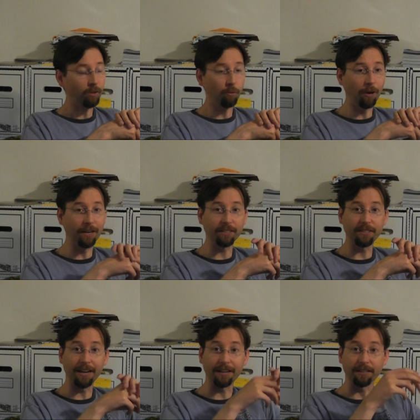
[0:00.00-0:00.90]
was
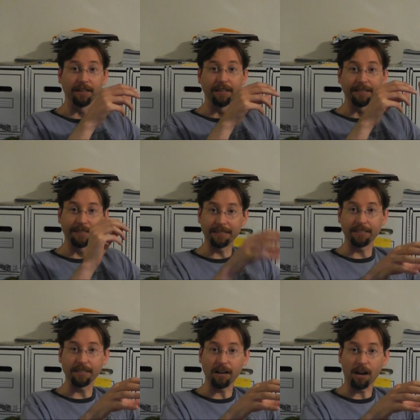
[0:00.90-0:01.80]
that
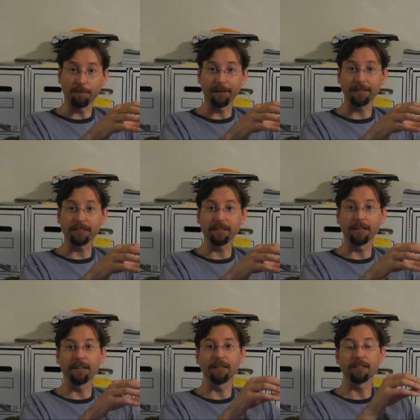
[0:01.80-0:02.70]
DC Comics
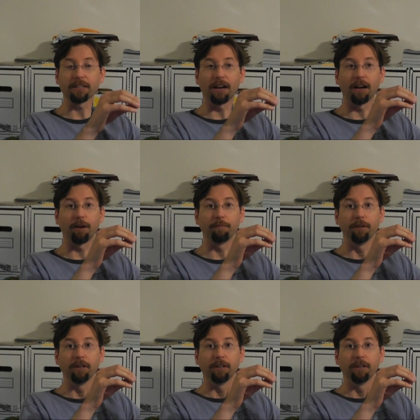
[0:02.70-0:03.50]
is um,